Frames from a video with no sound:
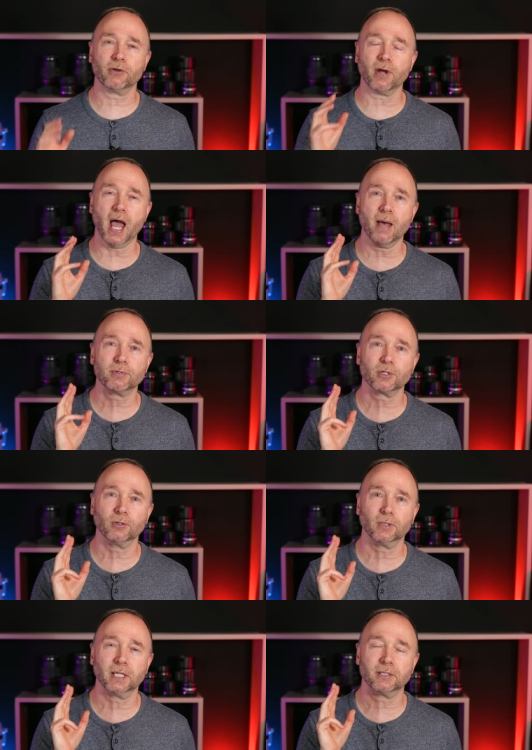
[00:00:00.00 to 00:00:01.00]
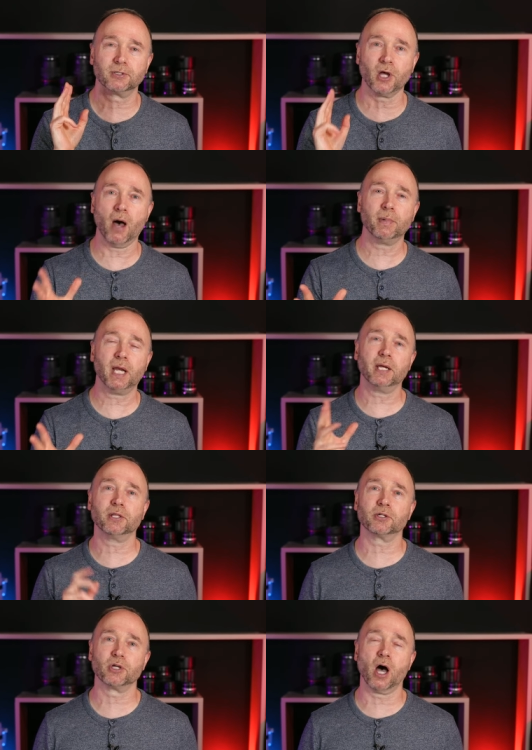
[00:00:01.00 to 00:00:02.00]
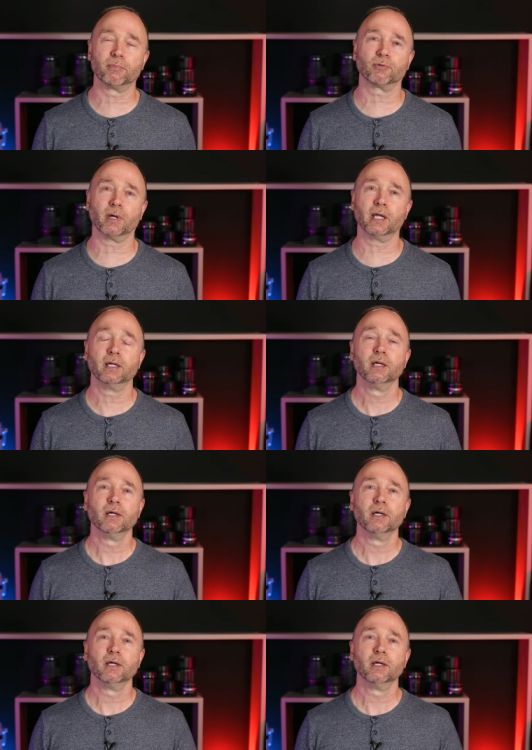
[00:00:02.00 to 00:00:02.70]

They're absolutely dominating the top three.